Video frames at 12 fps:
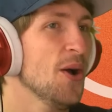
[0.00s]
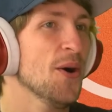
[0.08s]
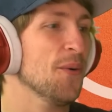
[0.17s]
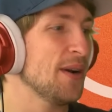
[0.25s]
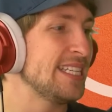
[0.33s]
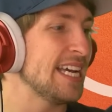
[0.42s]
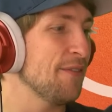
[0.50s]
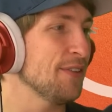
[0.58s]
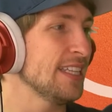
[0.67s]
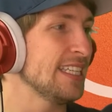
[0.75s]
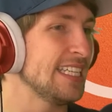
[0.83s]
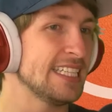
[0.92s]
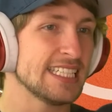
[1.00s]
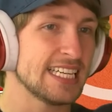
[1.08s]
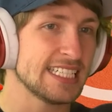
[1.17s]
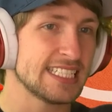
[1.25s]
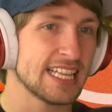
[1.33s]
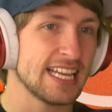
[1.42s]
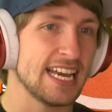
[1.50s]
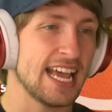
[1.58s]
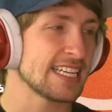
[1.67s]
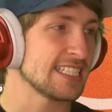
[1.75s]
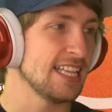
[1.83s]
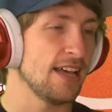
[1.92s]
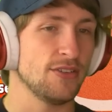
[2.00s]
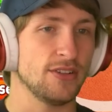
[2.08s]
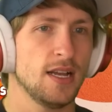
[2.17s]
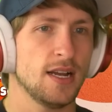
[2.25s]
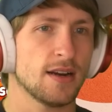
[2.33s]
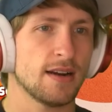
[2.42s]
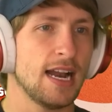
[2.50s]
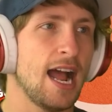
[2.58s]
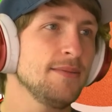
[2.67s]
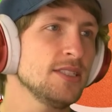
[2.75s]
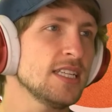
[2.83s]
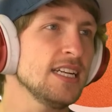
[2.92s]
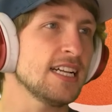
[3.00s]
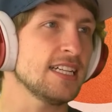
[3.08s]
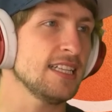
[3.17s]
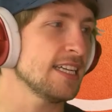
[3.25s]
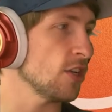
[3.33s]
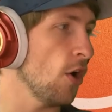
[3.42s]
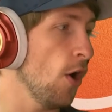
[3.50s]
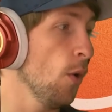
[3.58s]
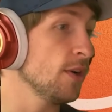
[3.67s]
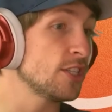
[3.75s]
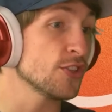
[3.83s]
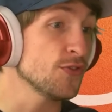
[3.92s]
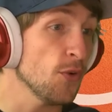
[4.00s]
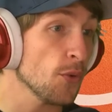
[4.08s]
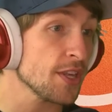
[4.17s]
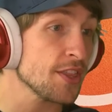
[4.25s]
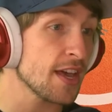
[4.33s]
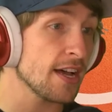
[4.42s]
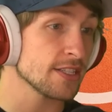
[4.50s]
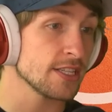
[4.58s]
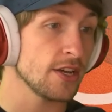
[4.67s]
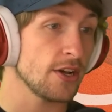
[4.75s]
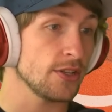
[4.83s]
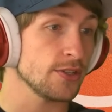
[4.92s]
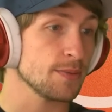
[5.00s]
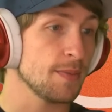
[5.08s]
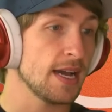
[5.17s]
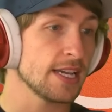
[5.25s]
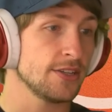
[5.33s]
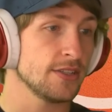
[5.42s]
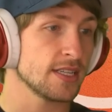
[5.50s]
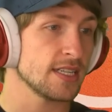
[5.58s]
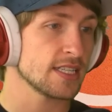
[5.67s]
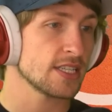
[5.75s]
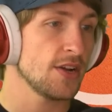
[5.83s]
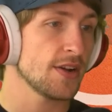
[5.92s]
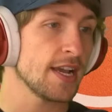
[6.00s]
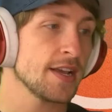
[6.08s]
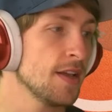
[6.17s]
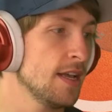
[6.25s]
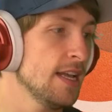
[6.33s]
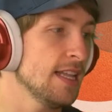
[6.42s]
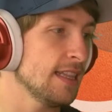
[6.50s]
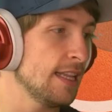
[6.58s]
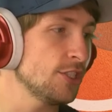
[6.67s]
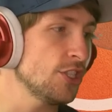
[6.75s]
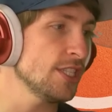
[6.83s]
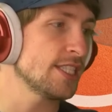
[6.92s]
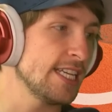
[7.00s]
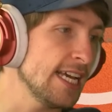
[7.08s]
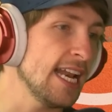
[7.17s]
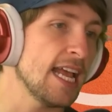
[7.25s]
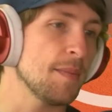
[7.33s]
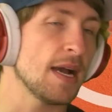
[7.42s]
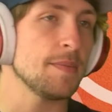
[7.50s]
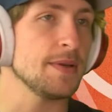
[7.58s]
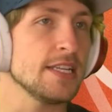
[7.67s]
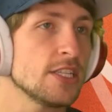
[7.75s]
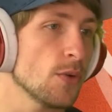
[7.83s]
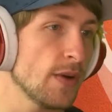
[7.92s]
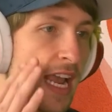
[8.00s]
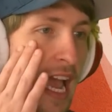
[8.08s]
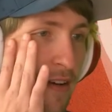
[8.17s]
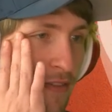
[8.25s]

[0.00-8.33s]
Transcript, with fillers: We definitely need to get to the next level. All right, I'm just going to collect all, which is forty thousand dollars. My goodness. Okay, let's just get M I B so we have